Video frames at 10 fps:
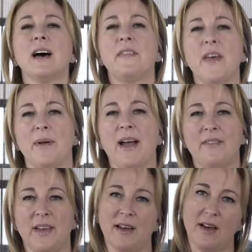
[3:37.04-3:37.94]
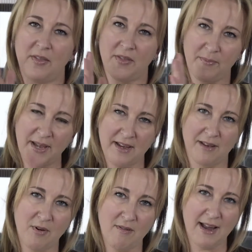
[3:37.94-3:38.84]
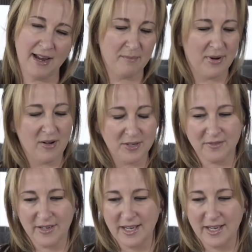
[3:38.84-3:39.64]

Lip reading: And there we have it, the pink meringue part of